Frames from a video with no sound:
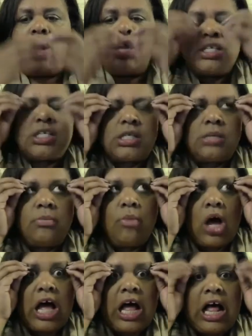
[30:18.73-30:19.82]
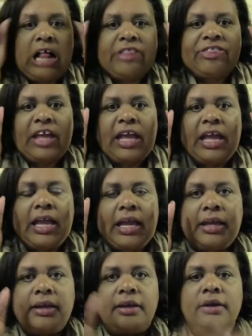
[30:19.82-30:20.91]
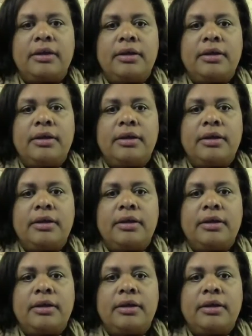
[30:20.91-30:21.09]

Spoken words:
What small thing